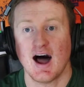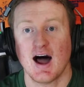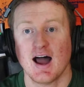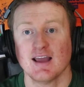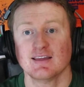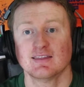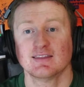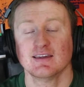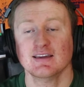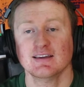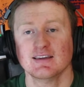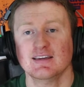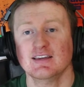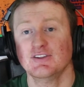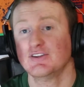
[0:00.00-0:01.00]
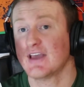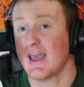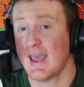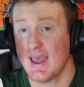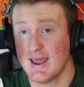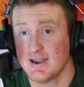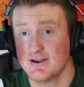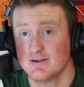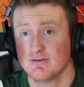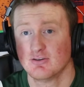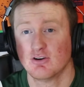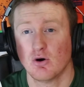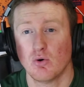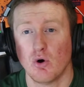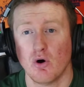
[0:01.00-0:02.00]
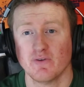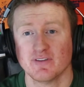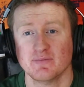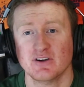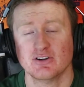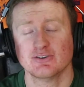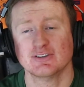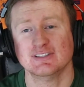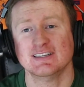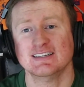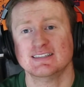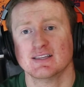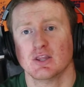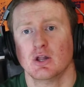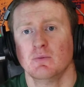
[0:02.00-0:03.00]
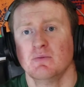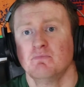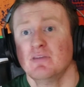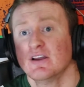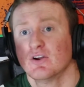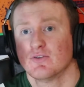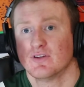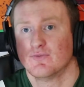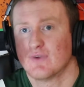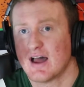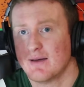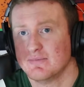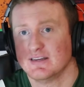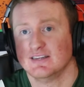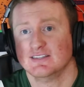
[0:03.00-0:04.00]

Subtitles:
I think he can go over the middle because he's a little bit bigger than Robby.